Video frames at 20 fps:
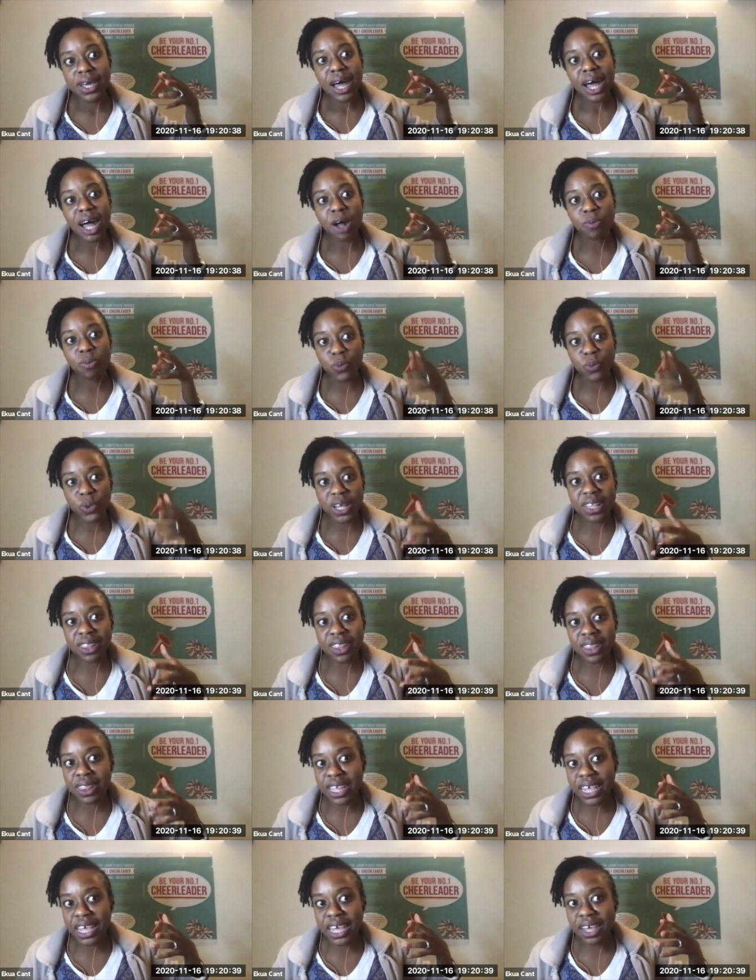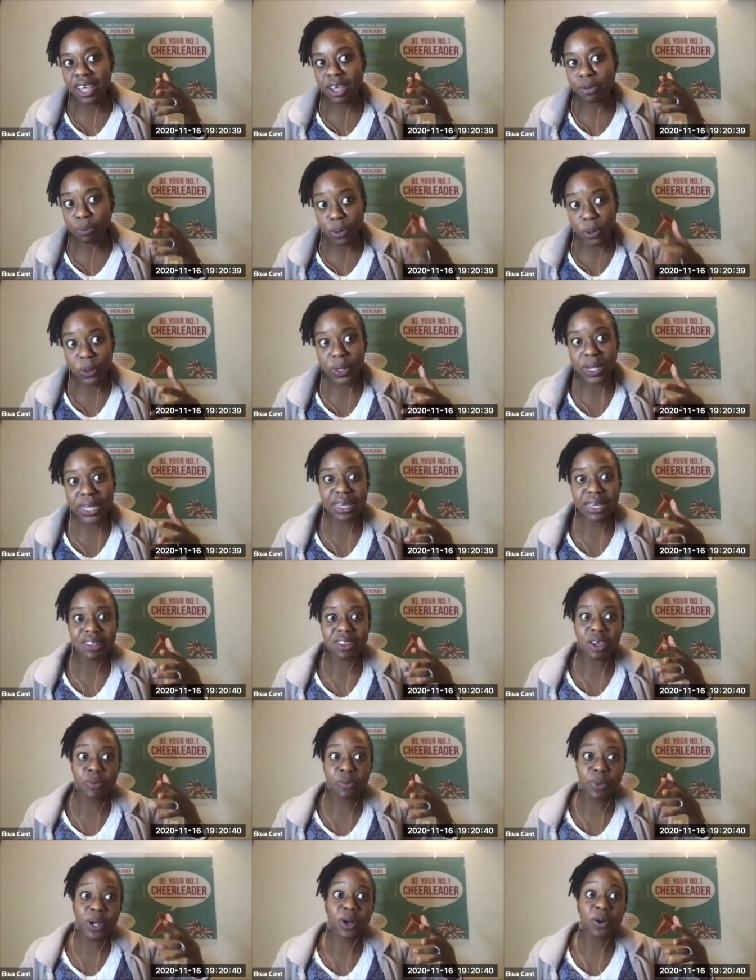um, with their employees
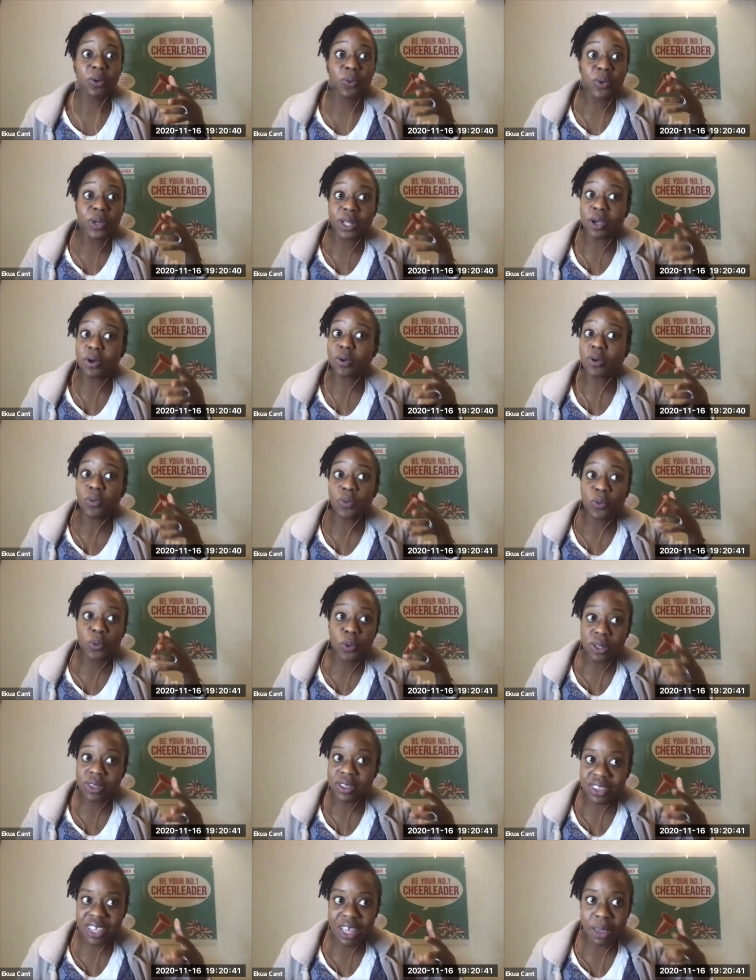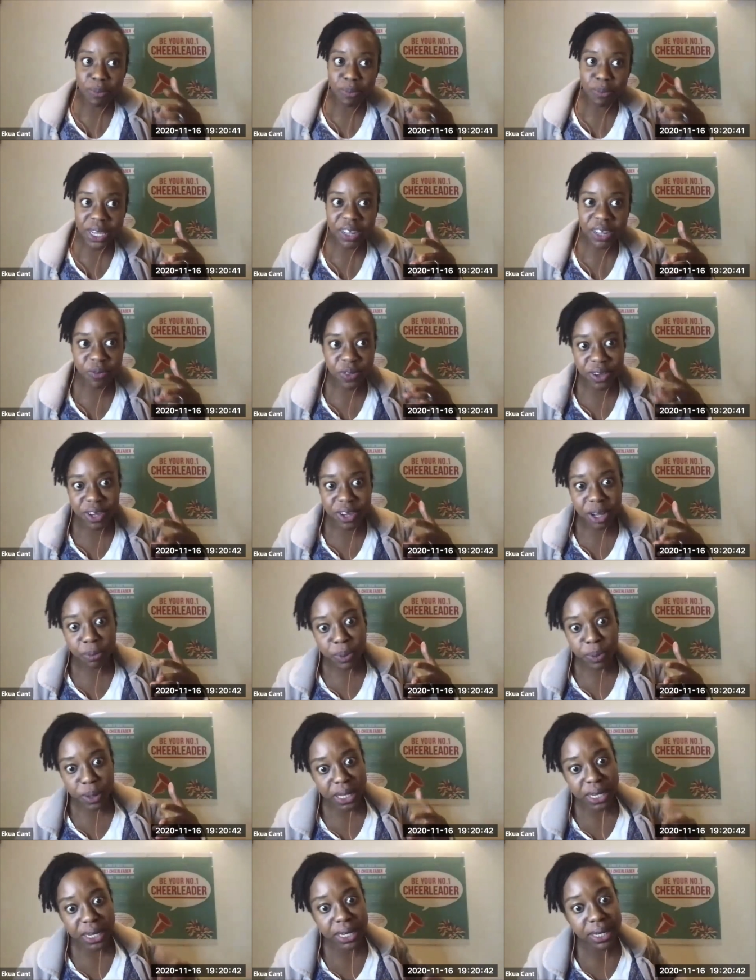about, you know, what does that mean for the
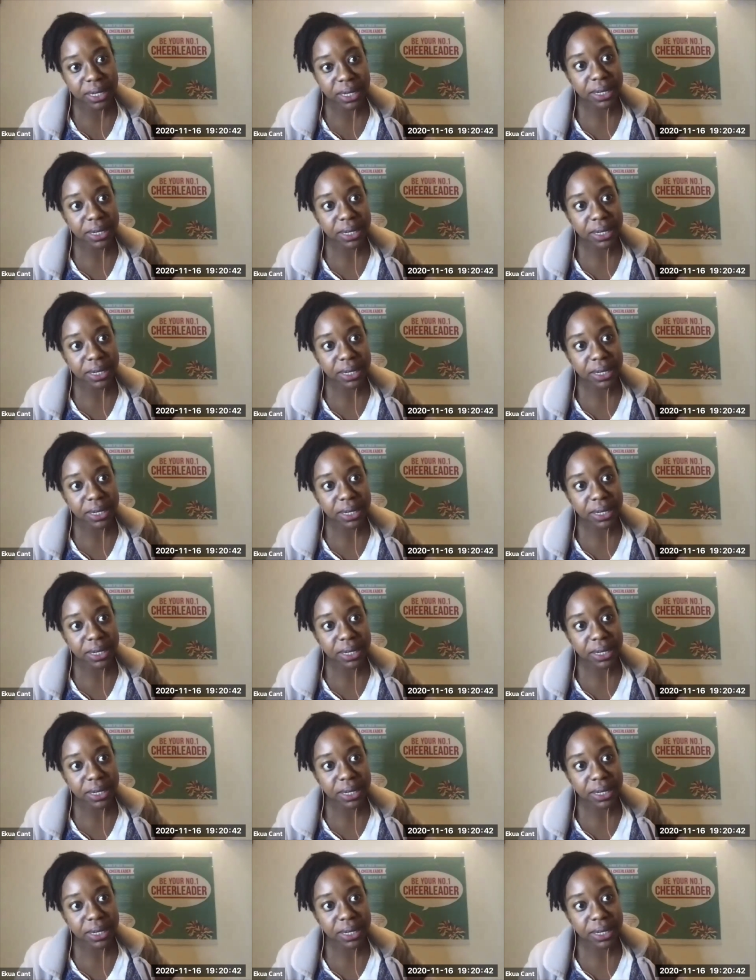company?